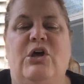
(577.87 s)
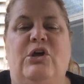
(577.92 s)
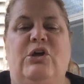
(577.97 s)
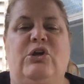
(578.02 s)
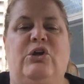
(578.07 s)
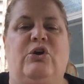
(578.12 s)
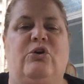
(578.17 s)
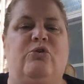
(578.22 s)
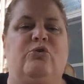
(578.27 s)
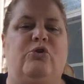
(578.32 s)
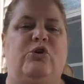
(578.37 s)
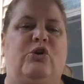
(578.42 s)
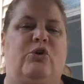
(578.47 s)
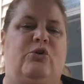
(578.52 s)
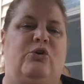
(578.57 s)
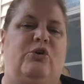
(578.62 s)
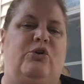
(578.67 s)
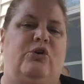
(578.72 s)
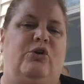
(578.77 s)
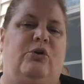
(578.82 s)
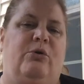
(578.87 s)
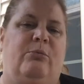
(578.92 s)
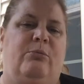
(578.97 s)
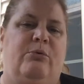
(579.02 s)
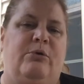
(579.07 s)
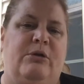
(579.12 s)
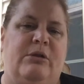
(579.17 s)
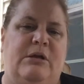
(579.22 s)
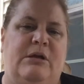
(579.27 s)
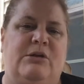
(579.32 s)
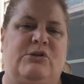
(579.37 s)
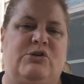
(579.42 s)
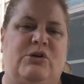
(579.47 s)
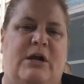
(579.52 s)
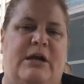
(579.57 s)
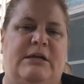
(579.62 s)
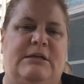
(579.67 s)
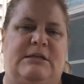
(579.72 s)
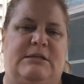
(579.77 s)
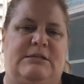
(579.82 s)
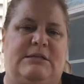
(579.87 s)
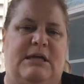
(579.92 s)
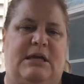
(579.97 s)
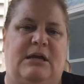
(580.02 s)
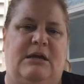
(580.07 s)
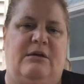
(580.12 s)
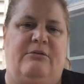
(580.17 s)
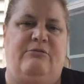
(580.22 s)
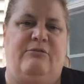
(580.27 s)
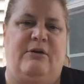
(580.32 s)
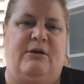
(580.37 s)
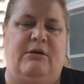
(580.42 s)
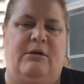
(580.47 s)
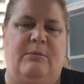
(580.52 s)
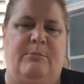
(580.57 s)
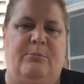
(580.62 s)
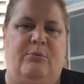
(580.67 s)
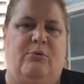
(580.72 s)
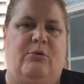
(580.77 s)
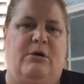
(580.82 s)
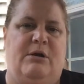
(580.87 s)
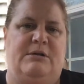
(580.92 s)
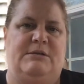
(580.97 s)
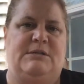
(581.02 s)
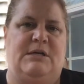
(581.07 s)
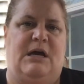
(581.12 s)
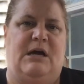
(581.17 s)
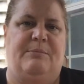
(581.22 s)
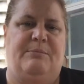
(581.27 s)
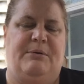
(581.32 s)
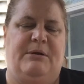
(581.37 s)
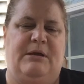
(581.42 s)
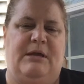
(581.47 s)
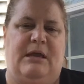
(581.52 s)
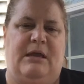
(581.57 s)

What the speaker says: You're really trying to take a very broad topic